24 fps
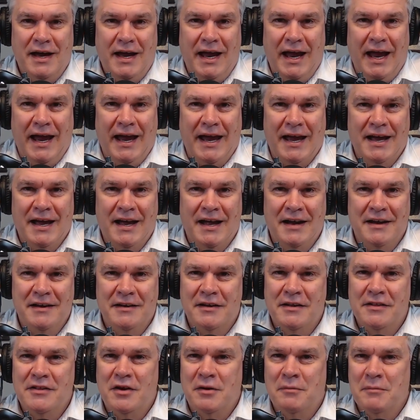and
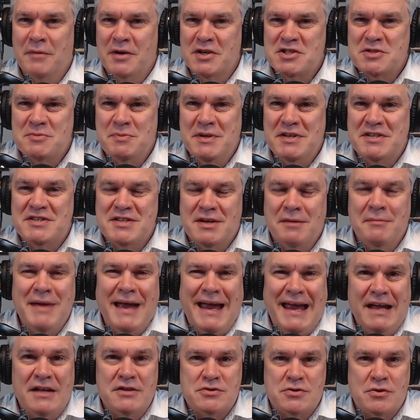there must be some
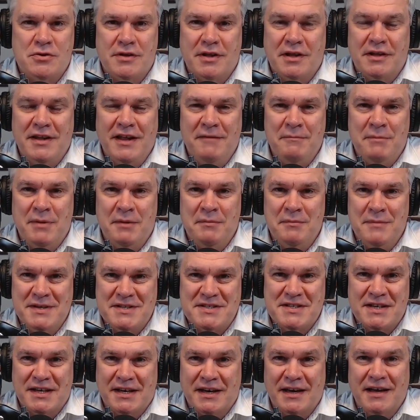answer that they've been
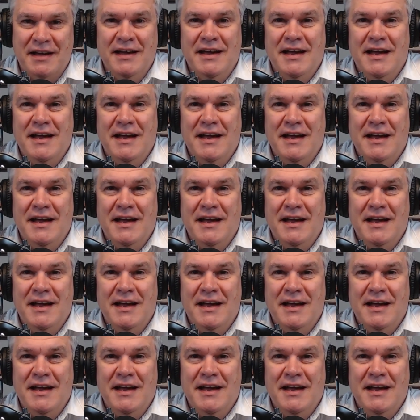missing